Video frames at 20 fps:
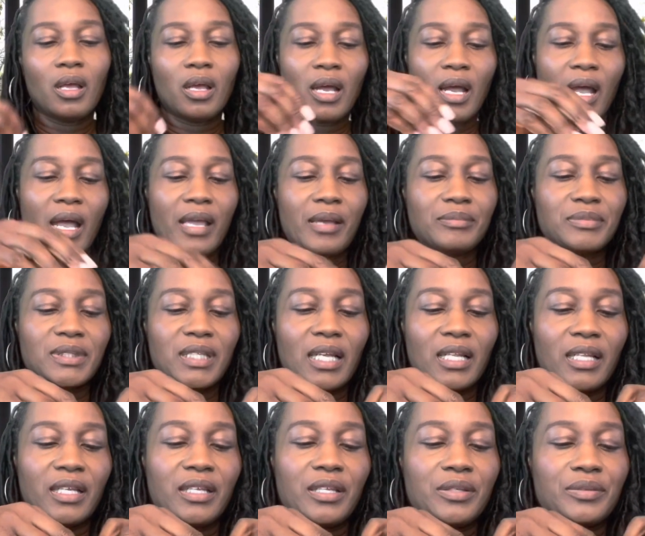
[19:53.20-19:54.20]
I am
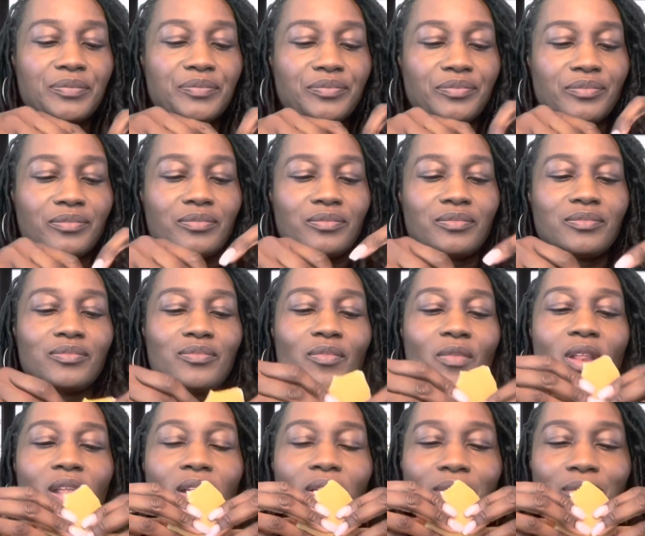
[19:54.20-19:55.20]
telling you.
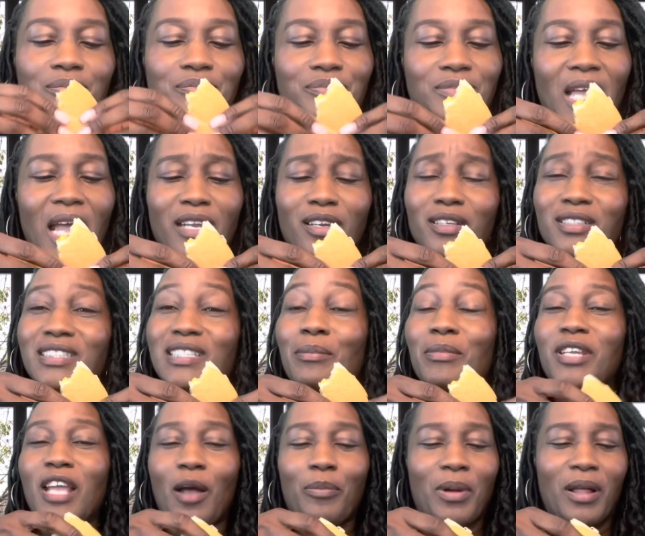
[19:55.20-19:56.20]
I know some
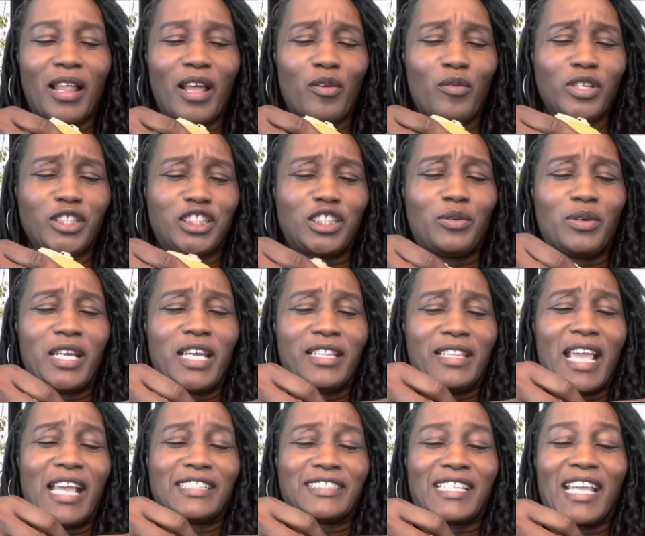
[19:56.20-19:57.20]
of y'all probably wish you would eat
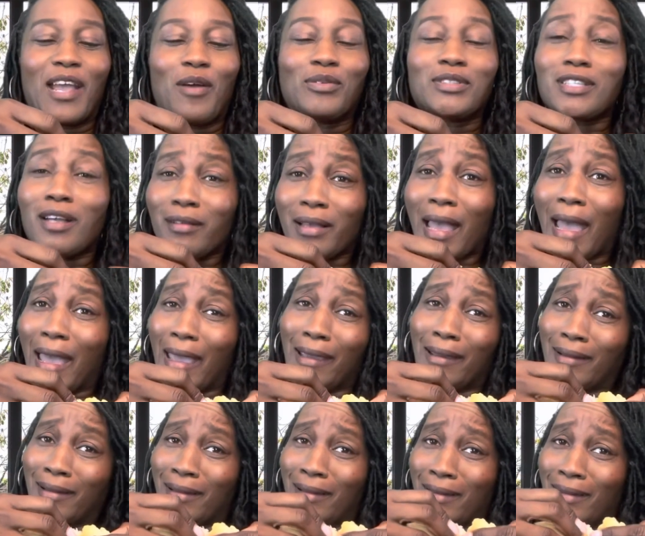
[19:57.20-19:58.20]
that sandwich. Okay,
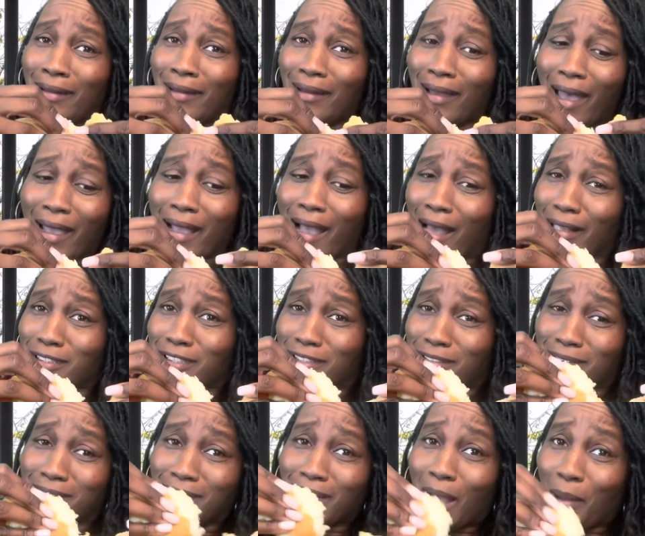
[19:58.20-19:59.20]
I got
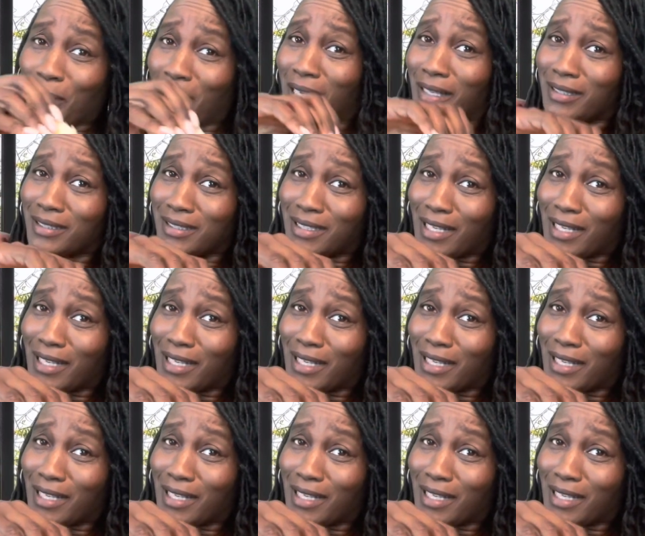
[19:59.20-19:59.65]
you. I'm gonna eat the